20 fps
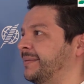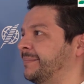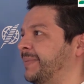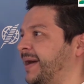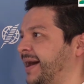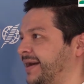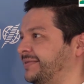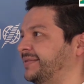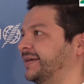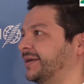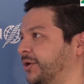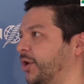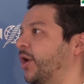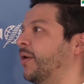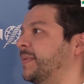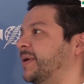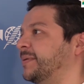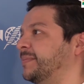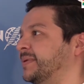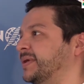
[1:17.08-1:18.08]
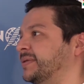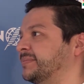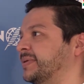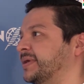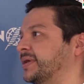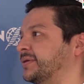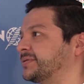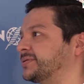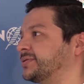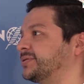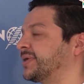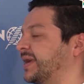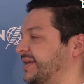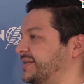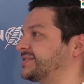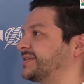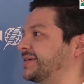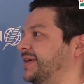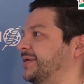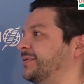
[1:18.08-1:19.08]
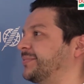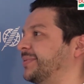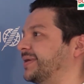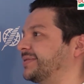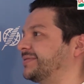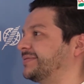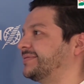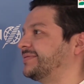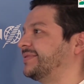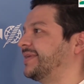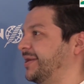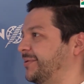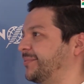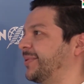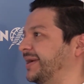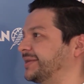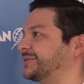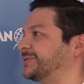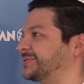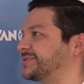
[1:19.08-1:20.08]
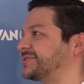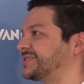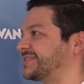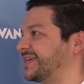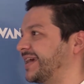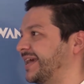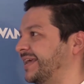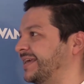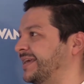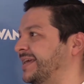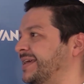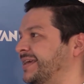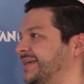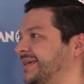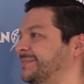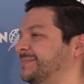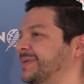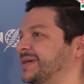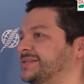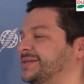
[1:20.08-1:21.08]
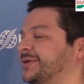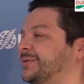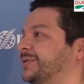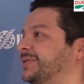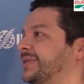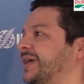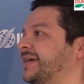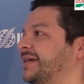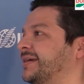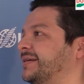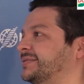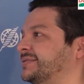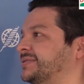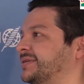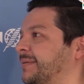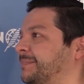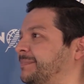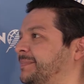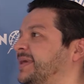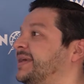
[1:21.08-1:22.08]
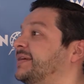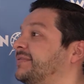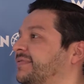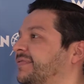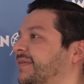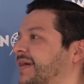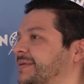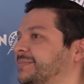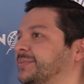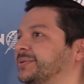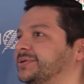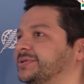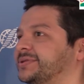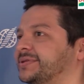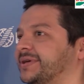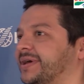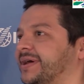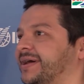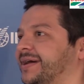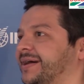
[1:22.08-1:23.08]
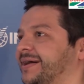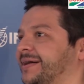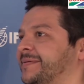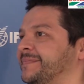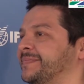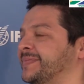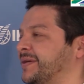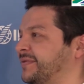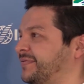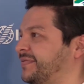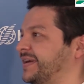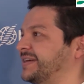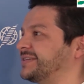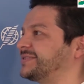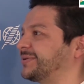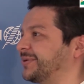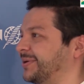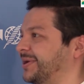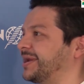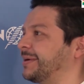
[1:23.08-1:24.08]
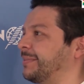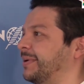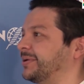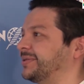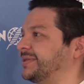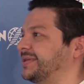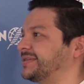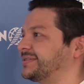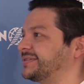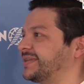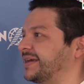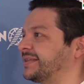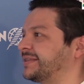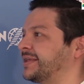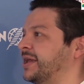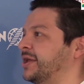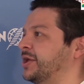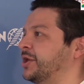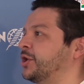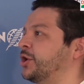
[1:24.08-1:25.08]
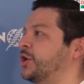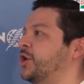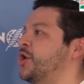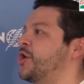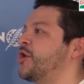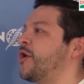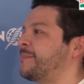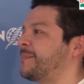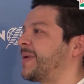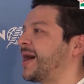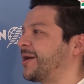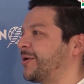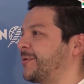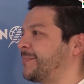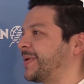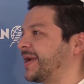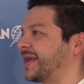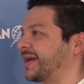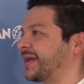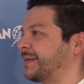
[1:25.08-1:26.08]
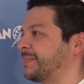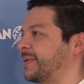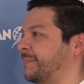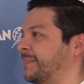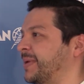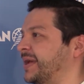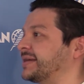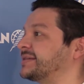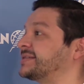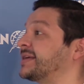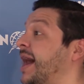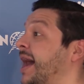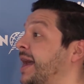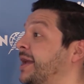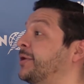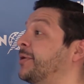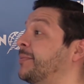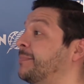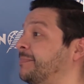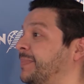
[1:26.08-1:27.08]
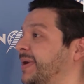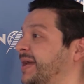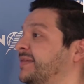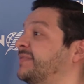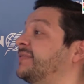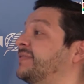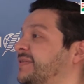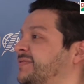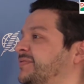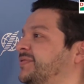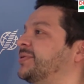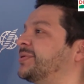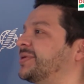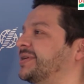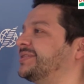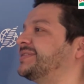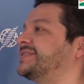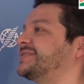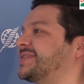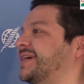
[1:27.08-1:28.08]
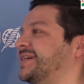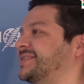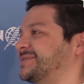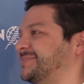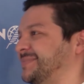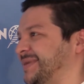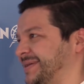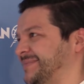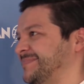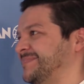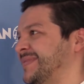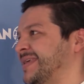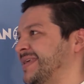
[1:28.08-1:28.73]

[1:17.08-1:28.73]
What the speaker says: by the government, because you can say what they want to say. In Mexico, there's a big famous phrase talking about this, that no pago para que me pegues. I don't pay if you criticize me.